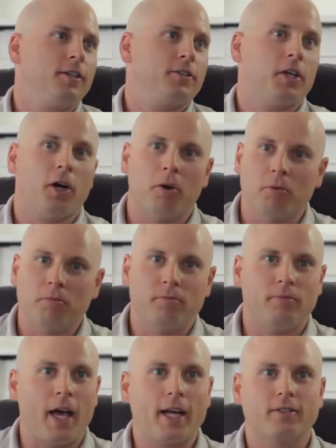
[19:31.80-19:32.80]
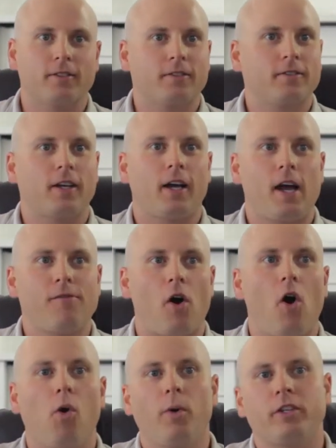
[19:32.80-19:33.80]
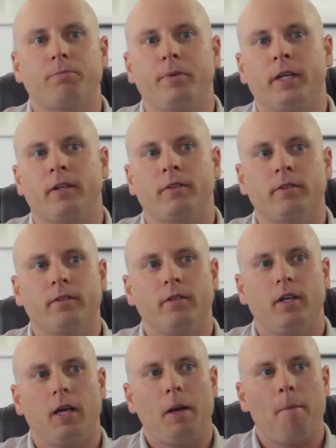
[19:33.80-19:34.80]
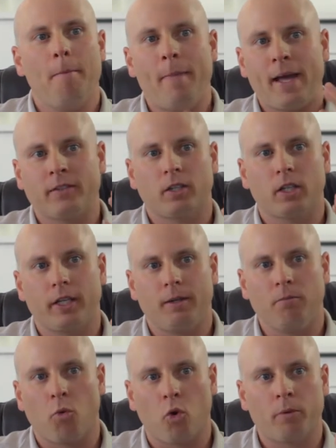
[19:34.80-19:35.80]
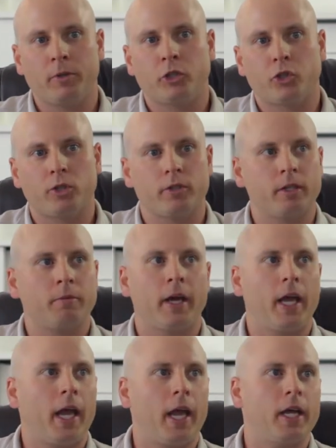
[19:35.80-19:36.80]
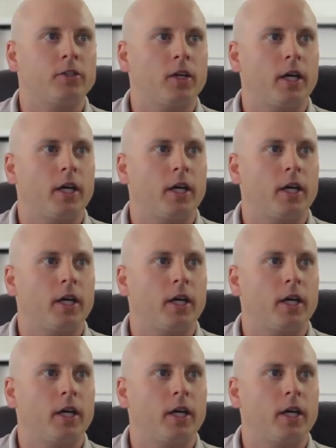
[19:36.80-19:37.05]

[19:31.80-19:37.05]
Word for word: So that's I've always been mentally more mature than my age.